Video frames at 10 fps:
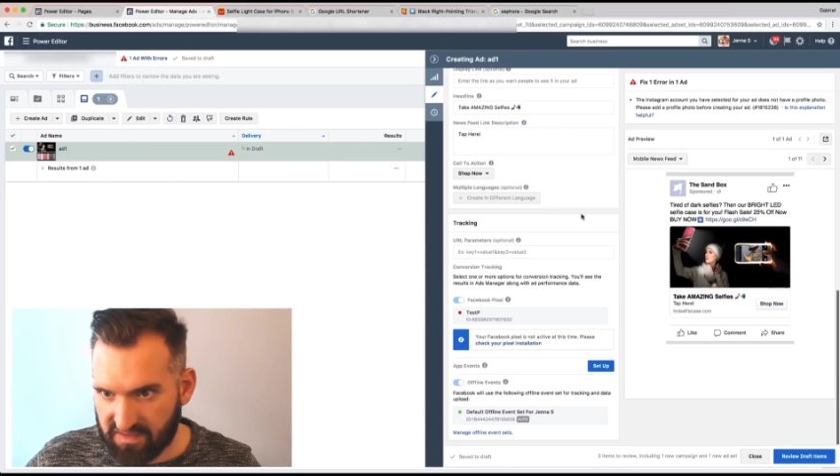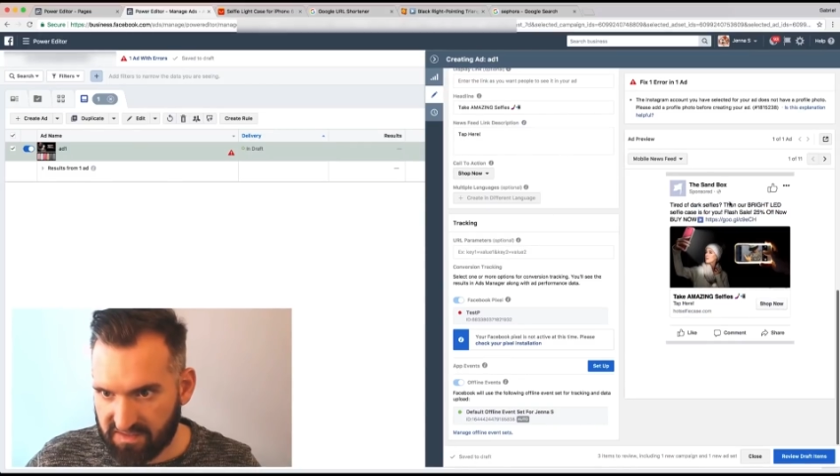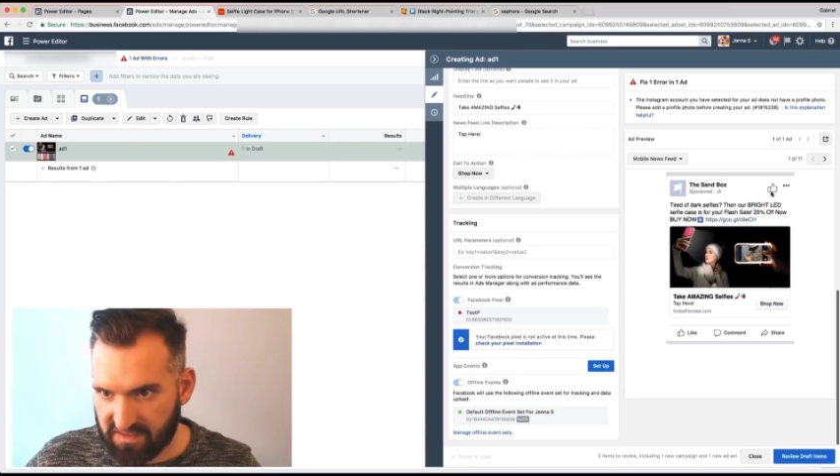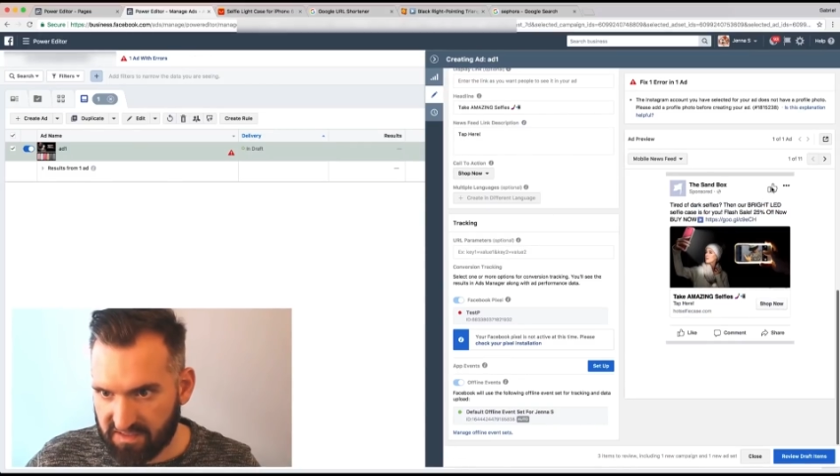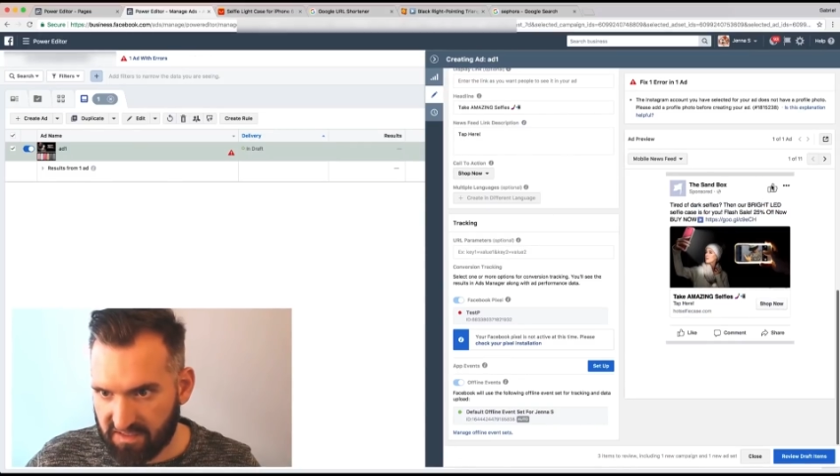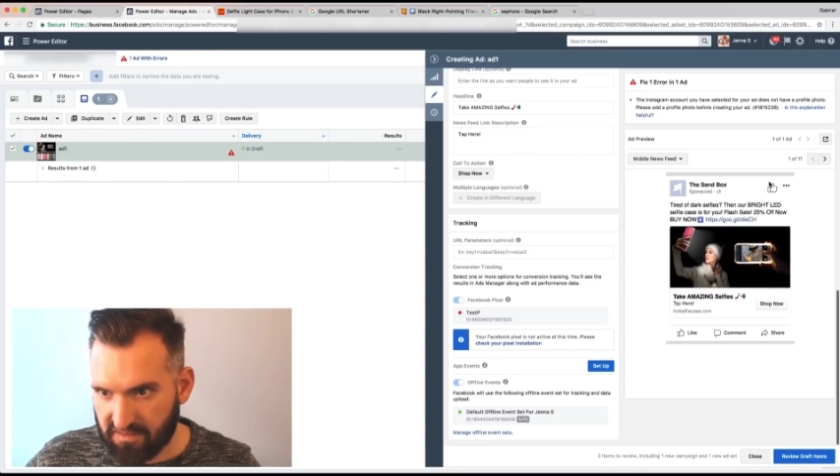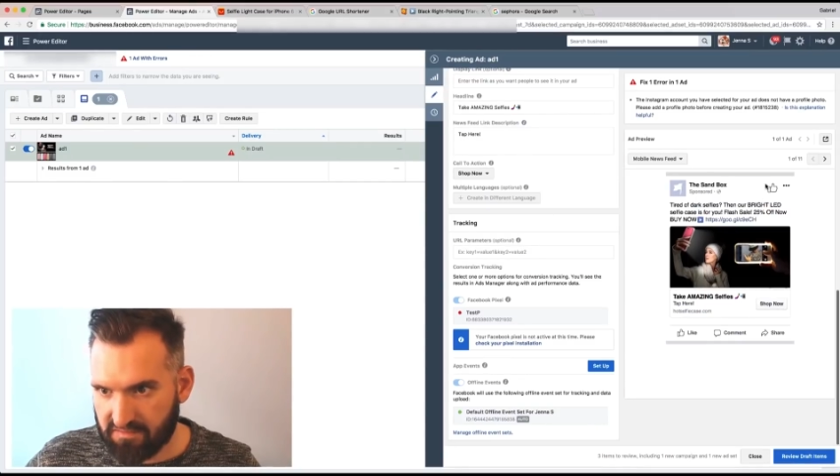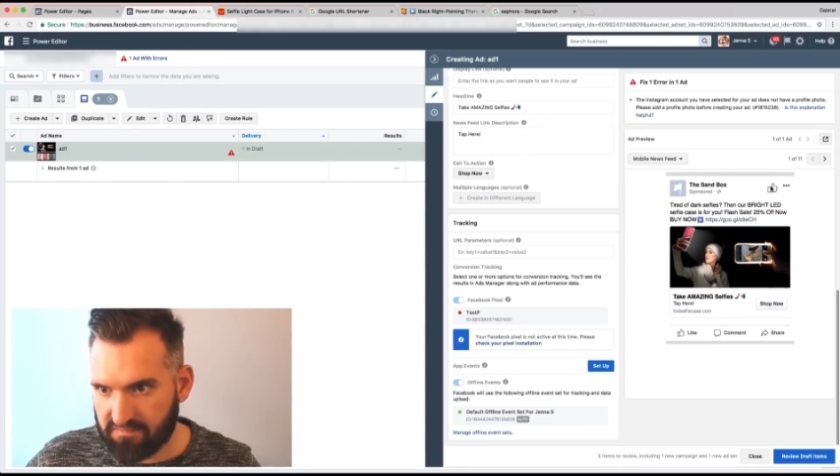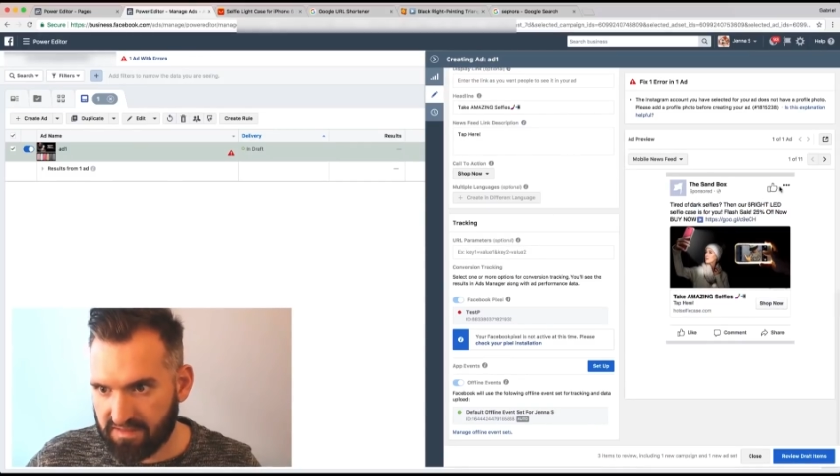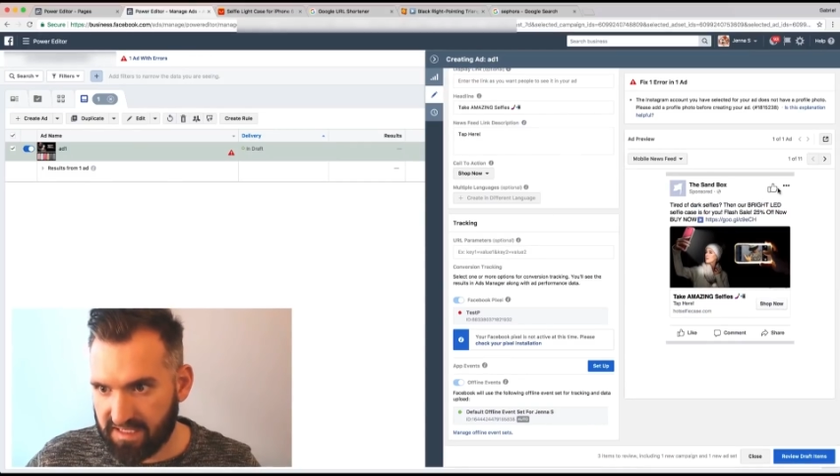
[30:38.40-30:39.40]
Everything's good to
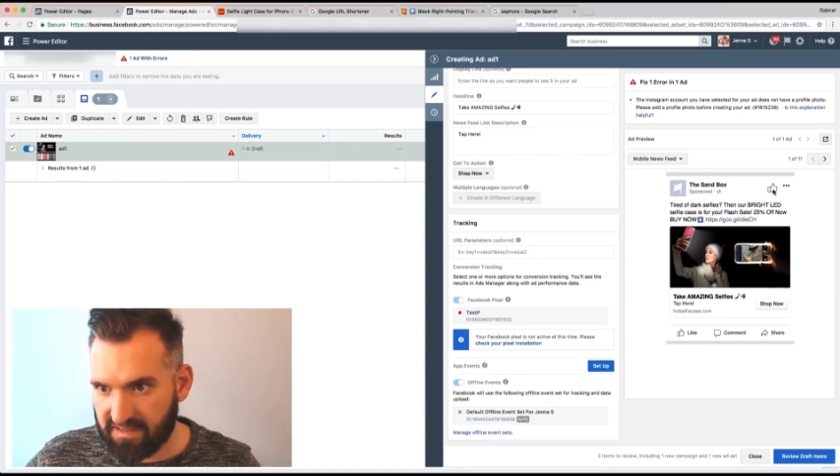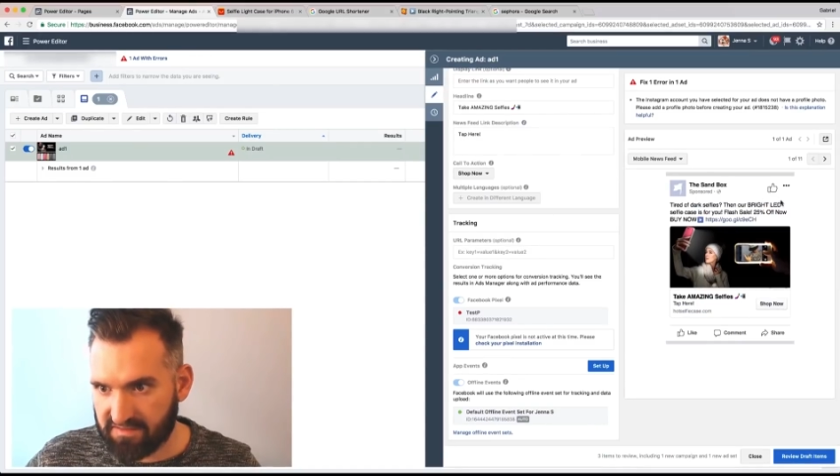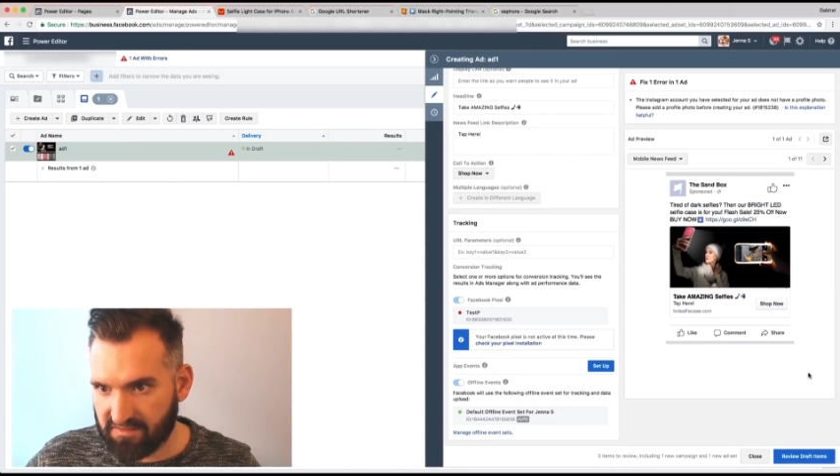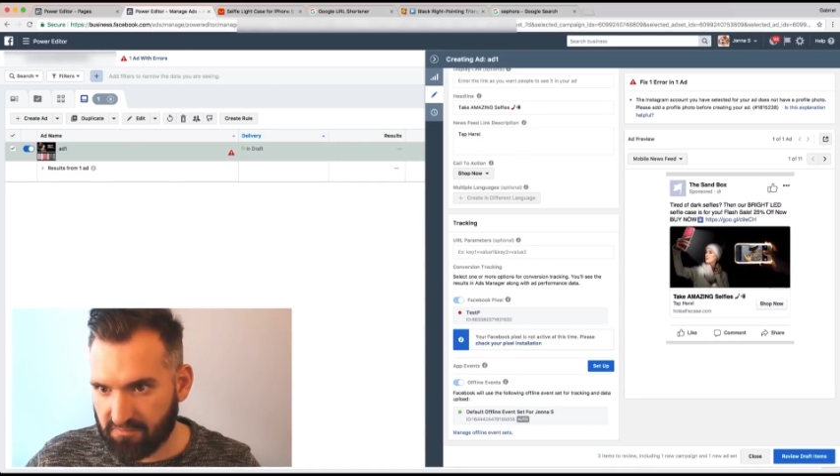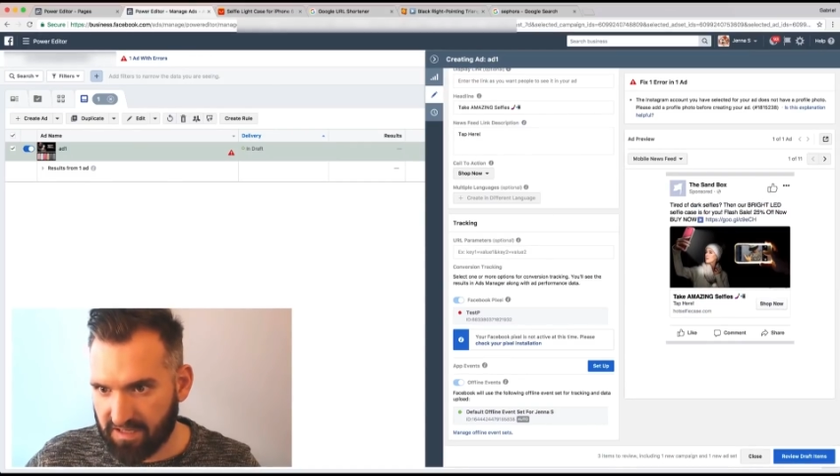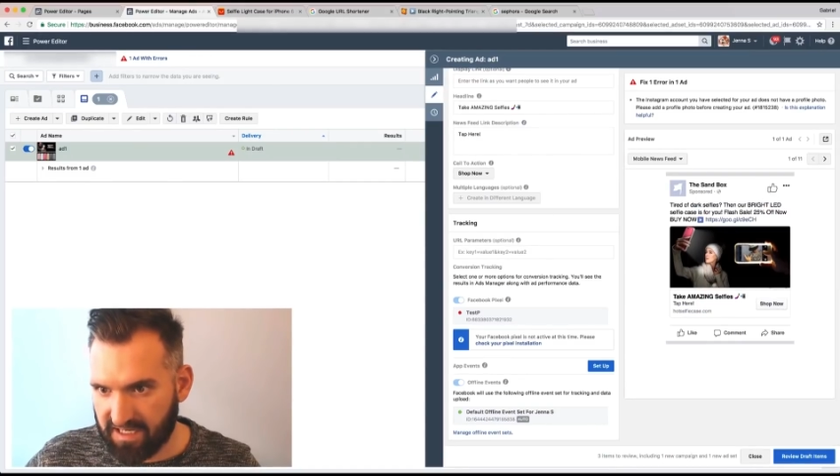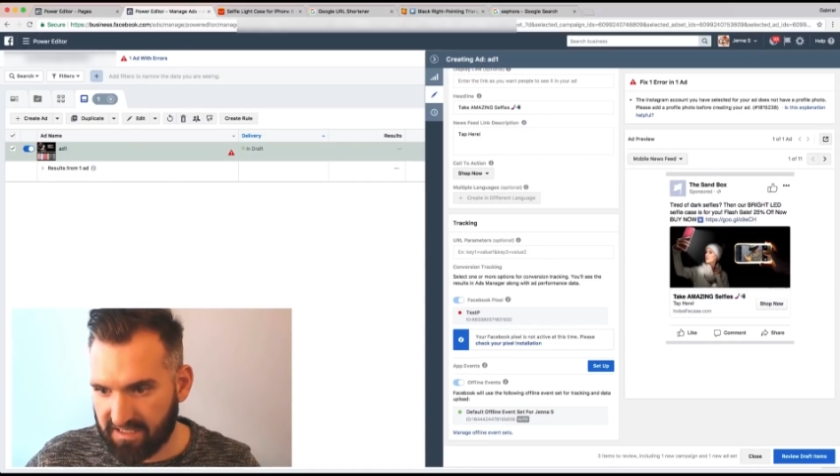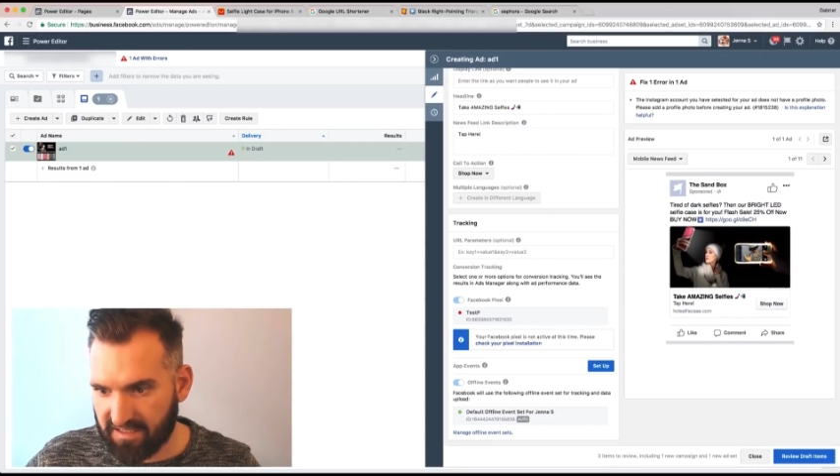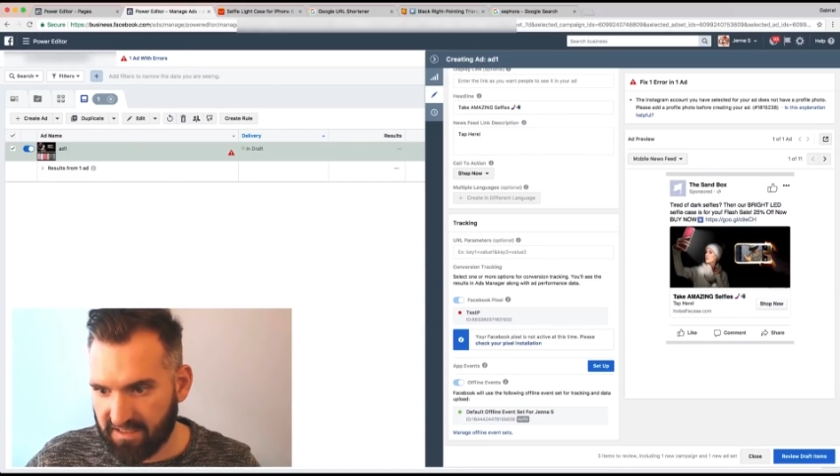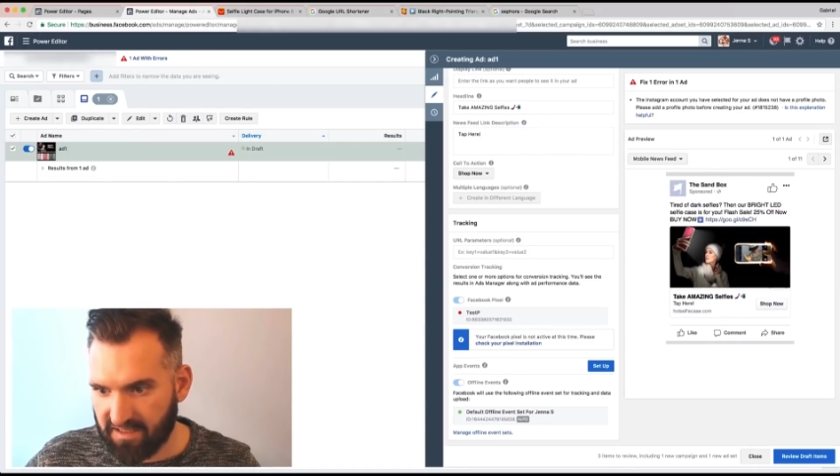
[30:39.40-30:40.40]
go, and that looks
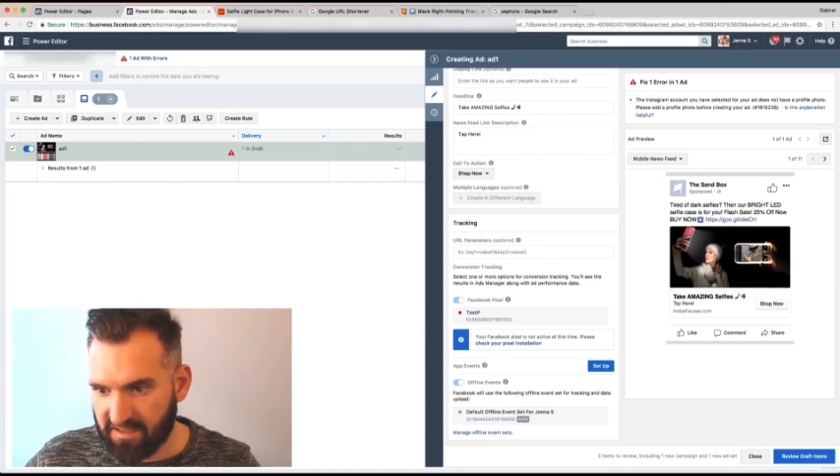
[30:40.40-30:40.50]
great.